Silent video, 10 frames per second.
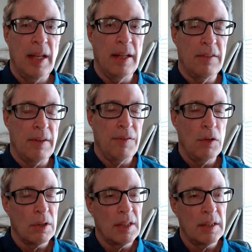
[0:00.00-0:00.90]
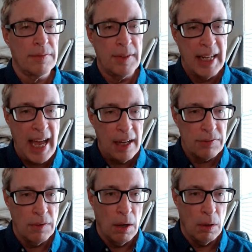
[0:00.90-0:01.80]
is if you looked at the free
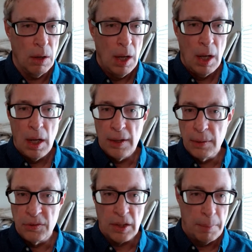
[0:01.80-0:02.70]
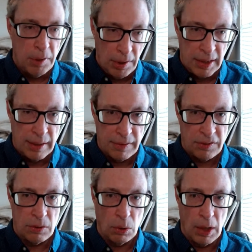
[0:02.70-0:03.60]
cash flow, there was a completely
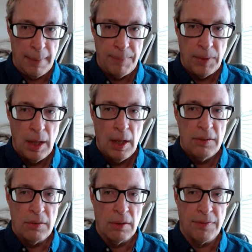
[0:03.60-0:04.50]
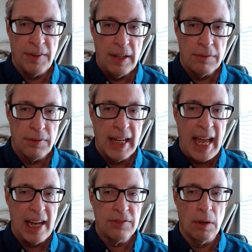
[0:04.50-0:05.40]
different story. So the free
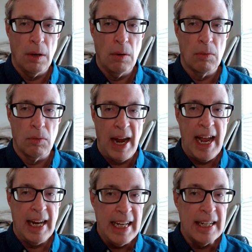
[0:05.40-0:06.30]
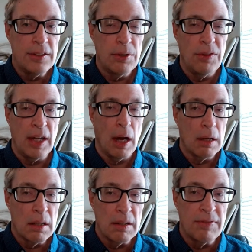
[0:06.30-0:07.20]
cash flow ran into the
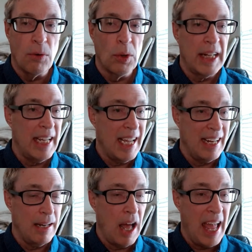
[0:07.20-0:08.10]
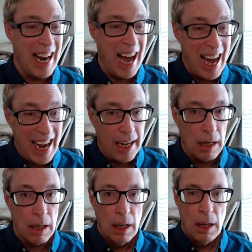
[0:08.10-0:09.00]
140 and
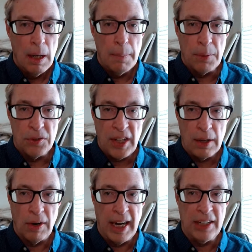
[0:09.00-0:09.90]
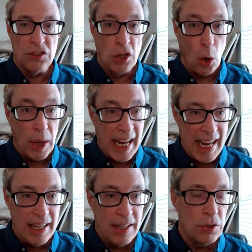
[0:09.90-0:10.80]
higher percent range going
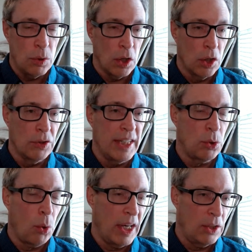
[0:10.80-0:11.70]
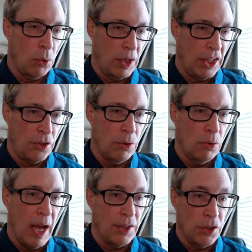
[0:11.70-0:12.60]
into early
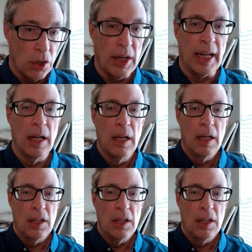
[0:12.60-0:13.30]
2022 and during